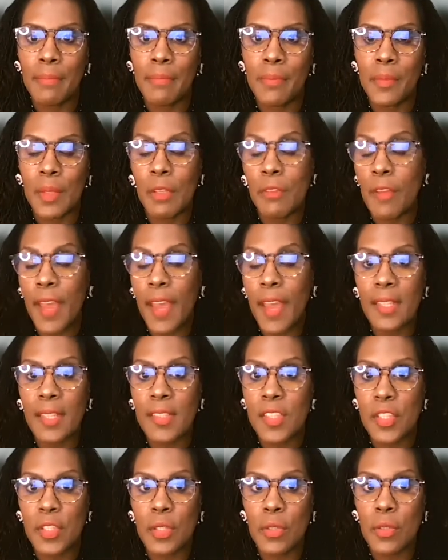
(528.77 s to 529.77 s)
You've had
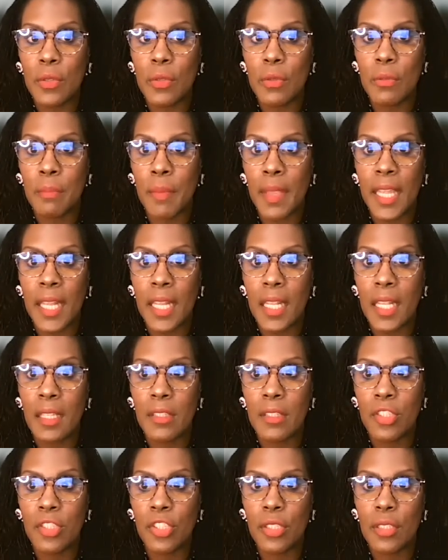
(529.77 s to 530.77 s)
to
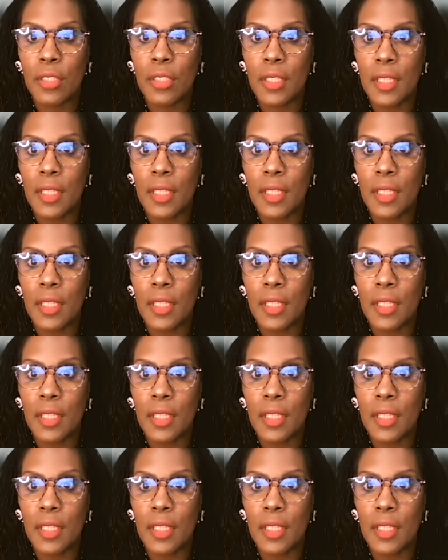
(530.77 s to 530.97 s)
manage